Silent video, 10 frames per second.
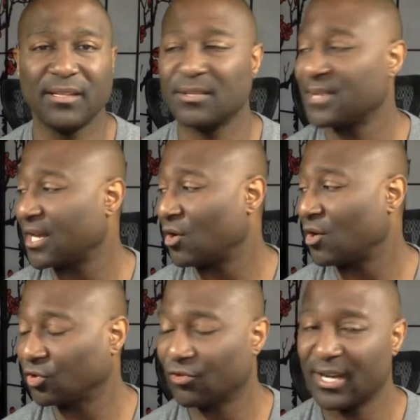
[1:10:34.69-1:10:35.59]
some Ken
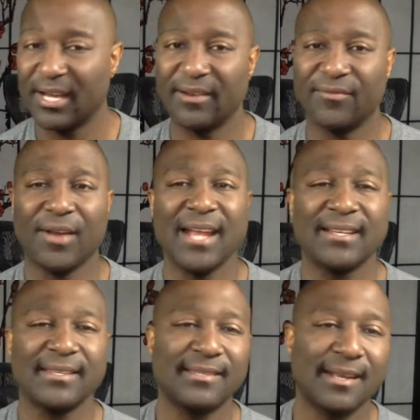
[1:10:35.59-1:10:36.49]
Hultgren, variety
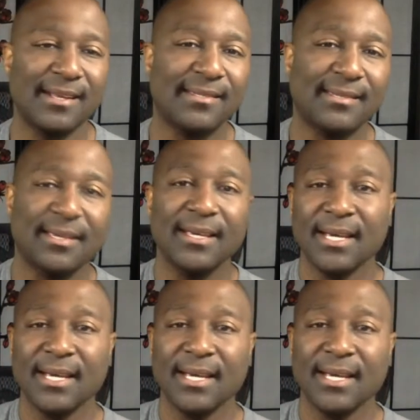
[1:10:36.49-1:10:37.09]
of studies.